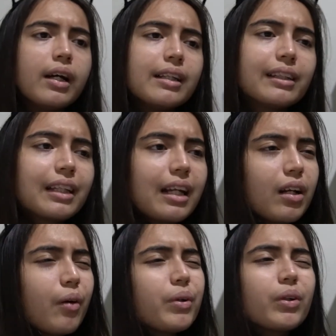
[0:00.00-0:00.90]
Things like that
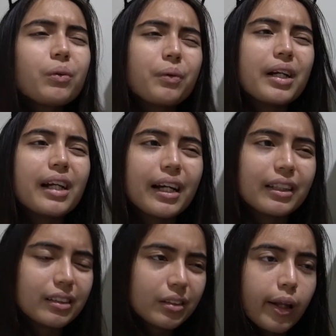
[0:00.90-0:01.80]
that we don't
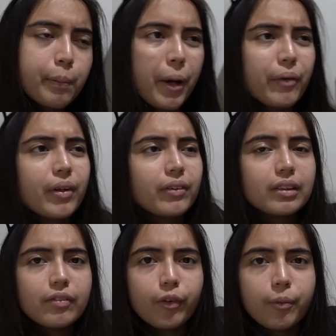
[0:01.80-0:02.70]
realize. Like back when I was
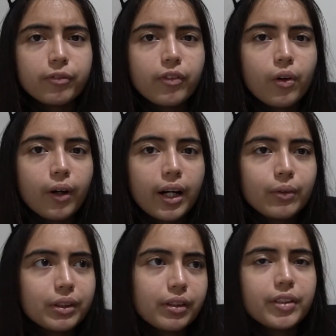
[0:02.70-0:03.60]
in Form 4 and I
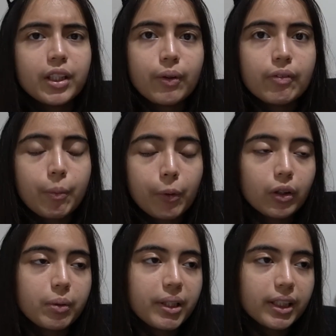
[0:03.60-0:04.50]
was drifting away from
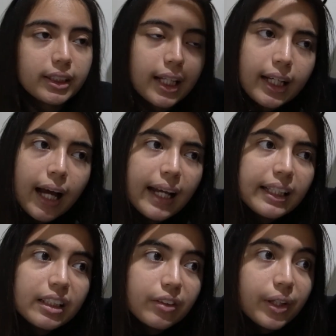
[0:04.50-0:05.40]
God, to be honest, like I
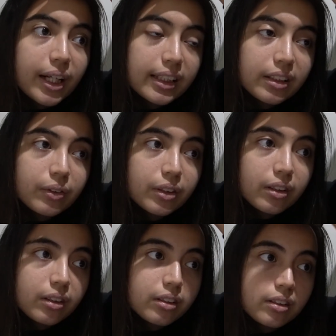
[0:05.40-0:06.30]
didn't realize I was
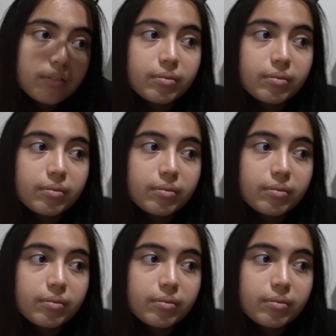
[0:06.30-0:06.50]
lost.